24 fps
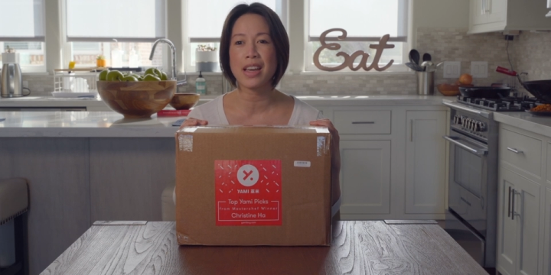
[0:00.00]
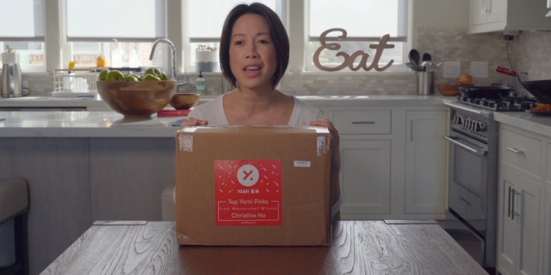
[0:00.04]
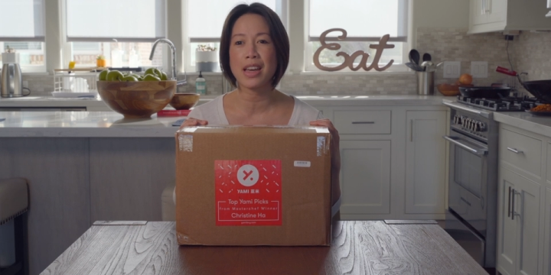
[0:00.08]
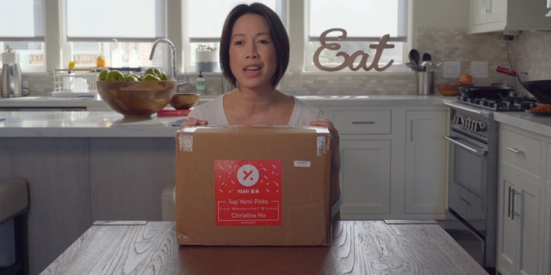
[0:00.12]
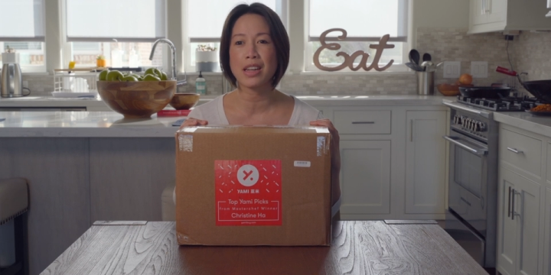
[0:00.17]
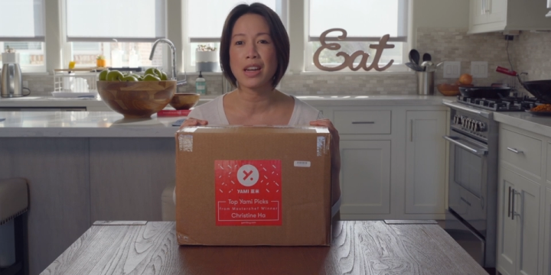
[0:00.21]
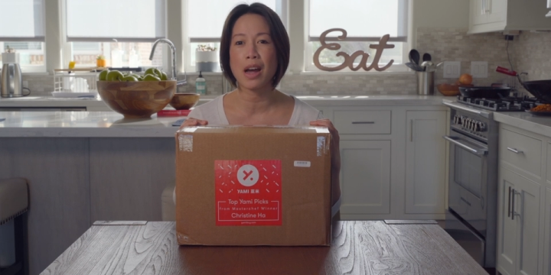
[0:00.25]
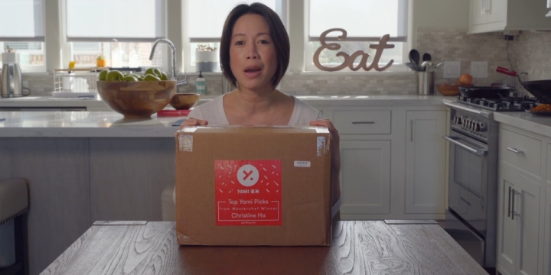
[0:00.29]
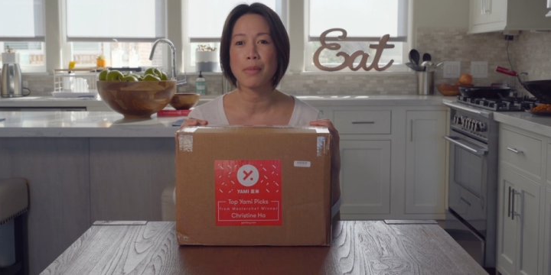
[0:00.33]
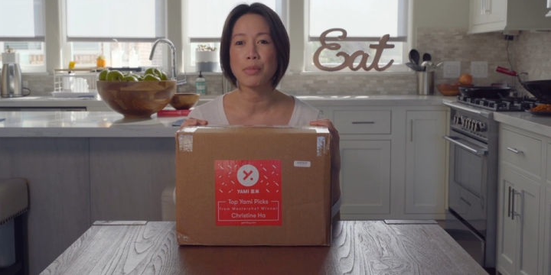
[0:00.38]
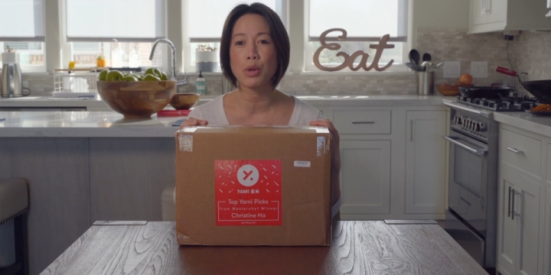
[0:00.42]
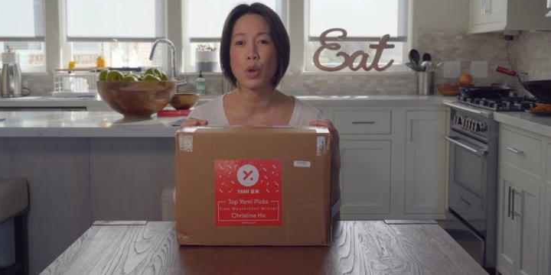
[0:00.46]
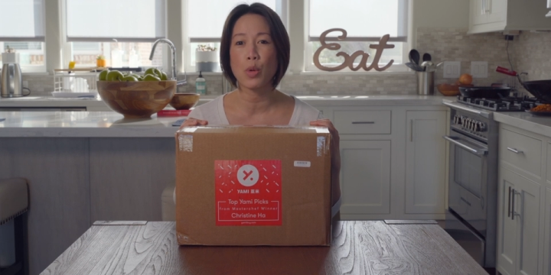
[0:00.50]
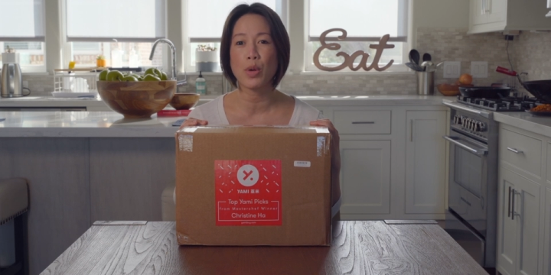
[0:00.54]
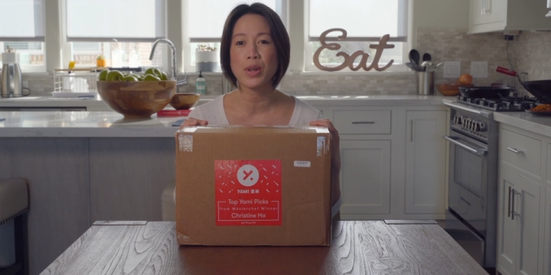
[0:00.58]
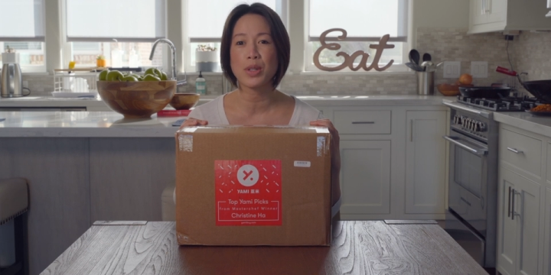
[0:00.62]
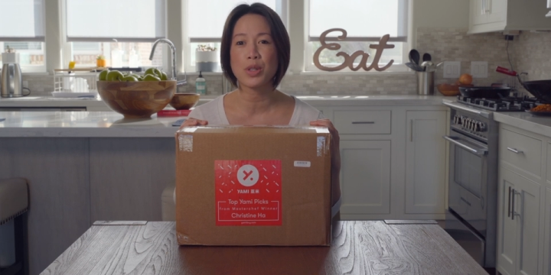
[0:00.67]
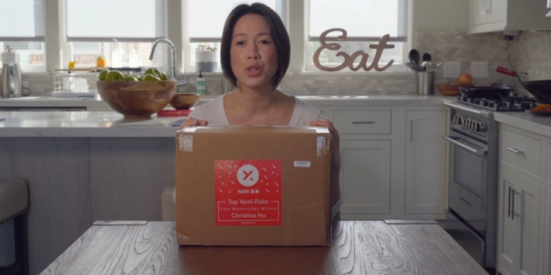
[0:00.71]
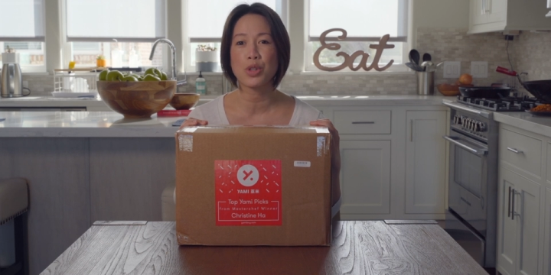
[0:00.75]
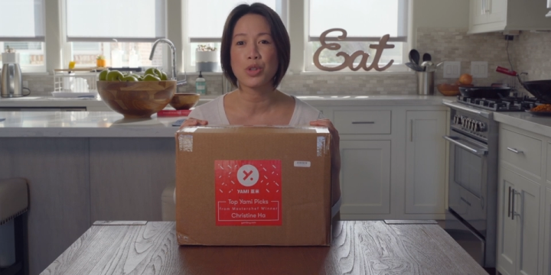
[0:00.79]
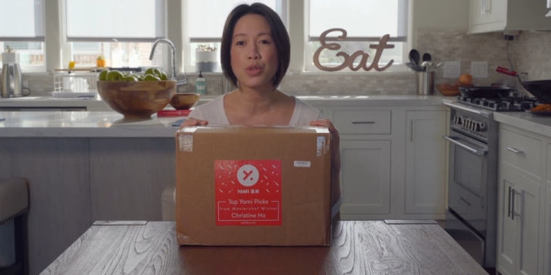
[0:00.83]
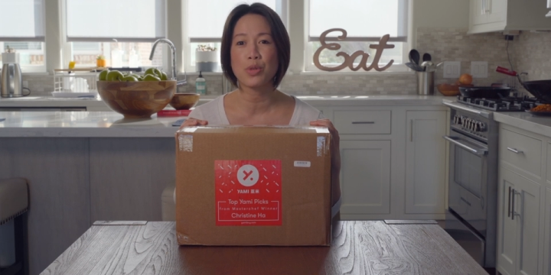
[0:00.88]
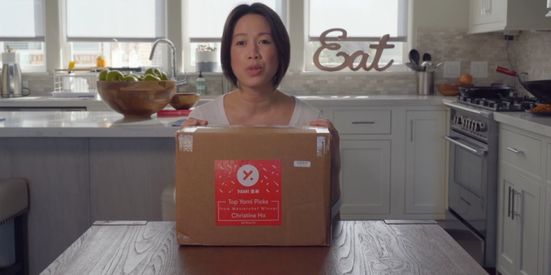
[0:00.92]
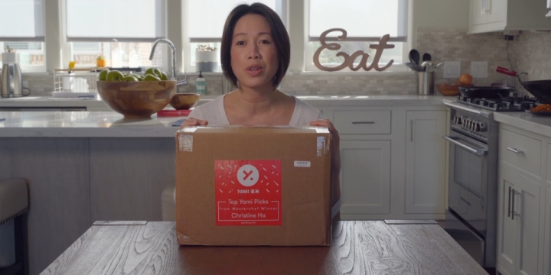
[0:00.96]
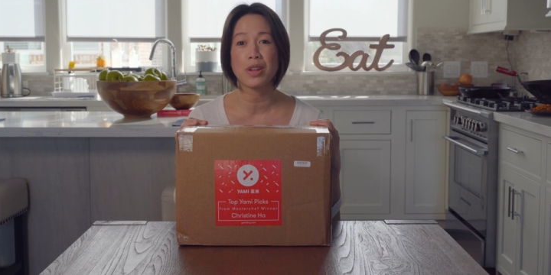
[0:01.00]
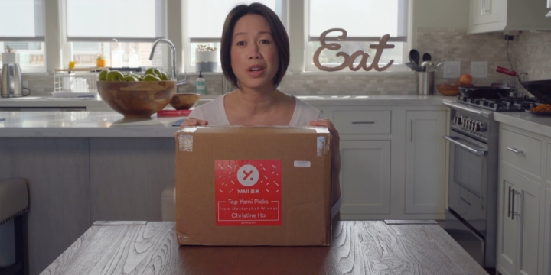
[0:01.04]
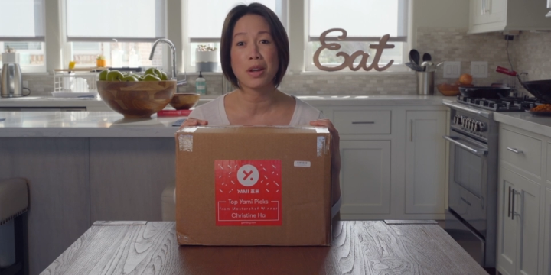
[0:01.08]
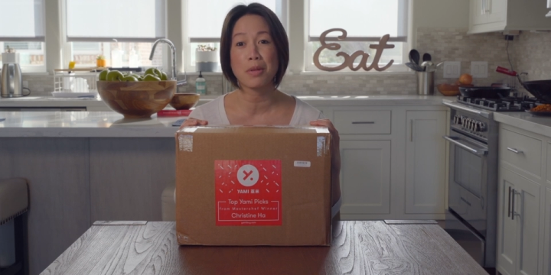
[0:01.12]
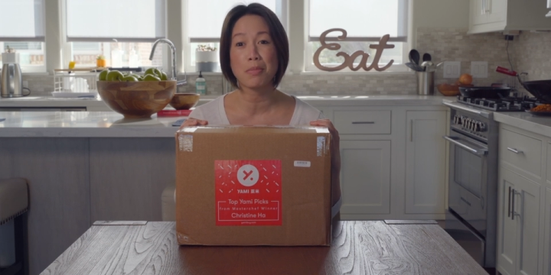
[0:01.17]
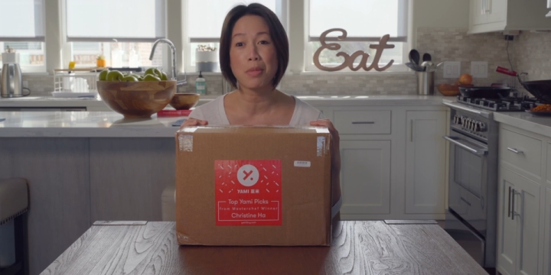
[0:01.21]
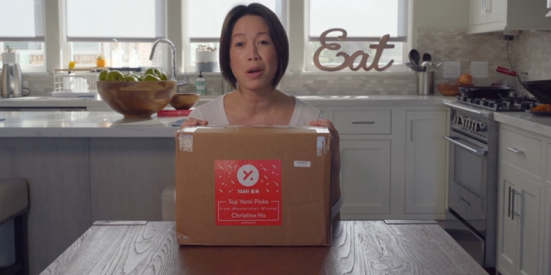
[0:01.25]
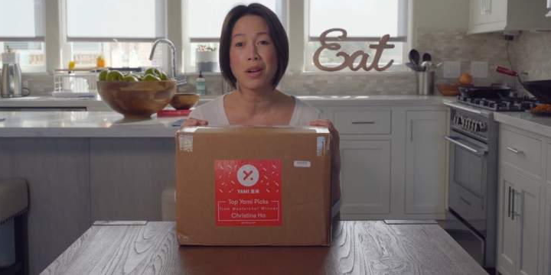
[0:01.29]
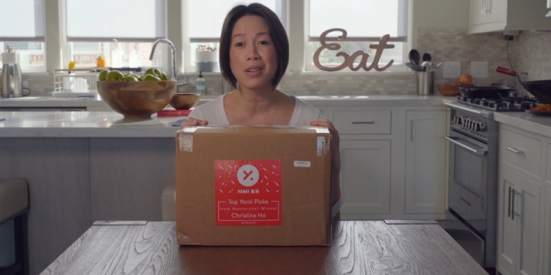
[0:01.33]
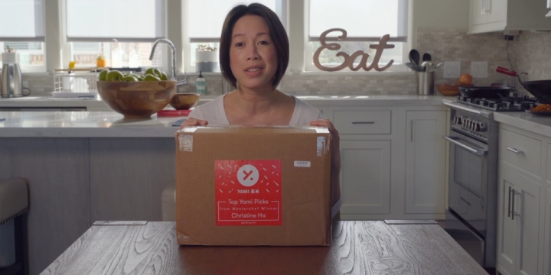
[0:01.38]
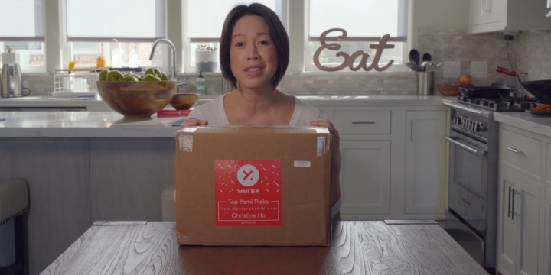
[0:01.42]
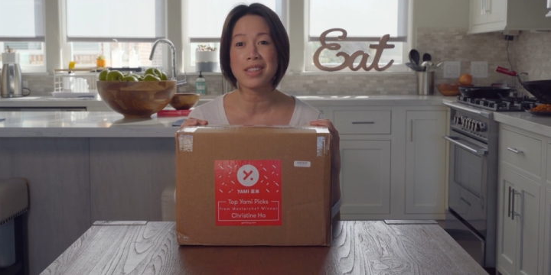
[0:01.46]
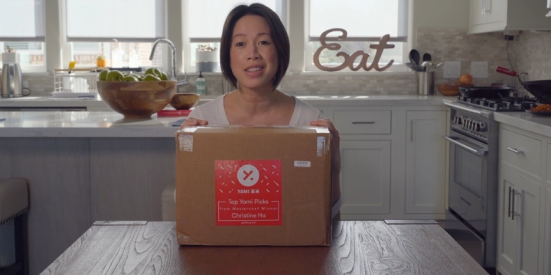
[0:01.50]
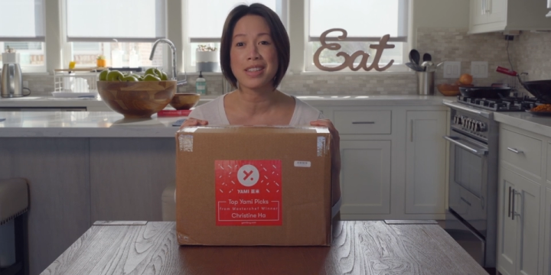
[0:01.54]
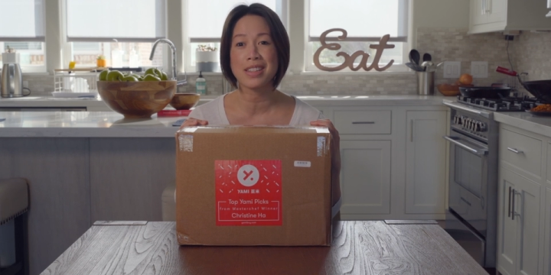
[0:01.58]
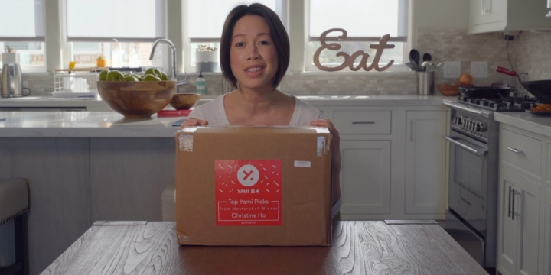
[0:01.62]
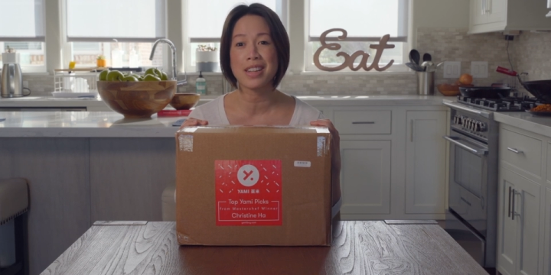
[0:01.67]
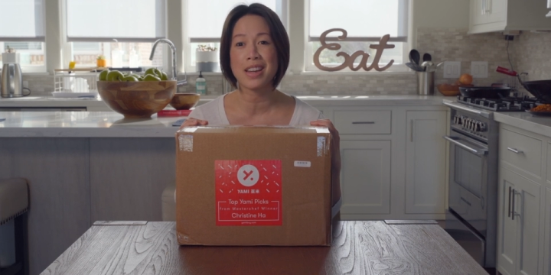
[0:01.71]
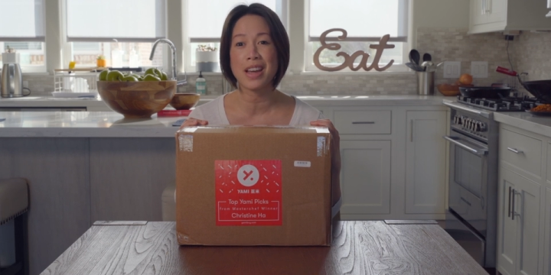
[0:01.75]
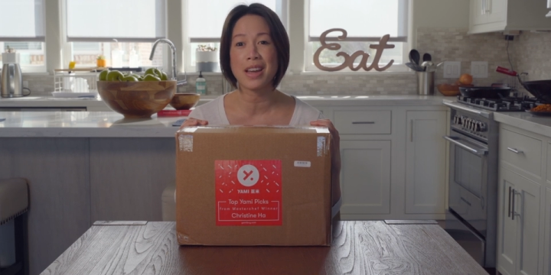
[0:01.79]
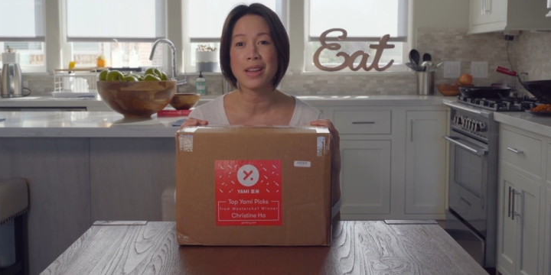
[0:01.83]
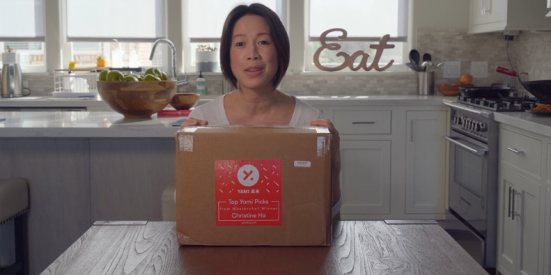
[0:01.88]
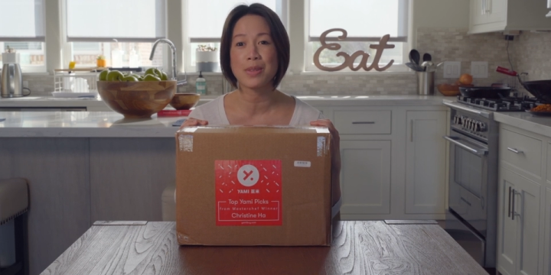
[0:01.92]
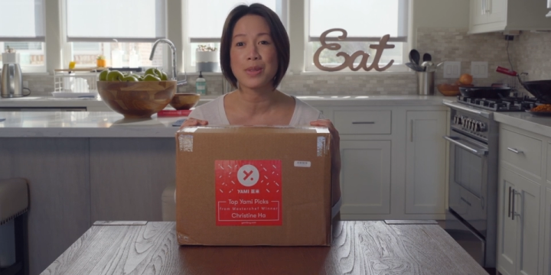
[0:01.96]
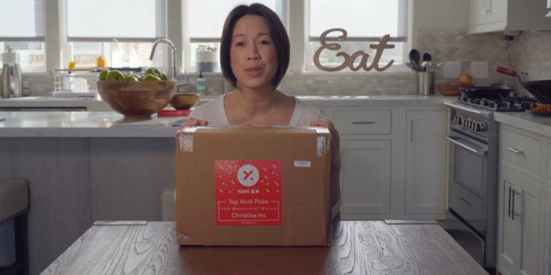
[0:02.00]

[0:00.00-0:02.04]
and I'm going to do an unboxing today.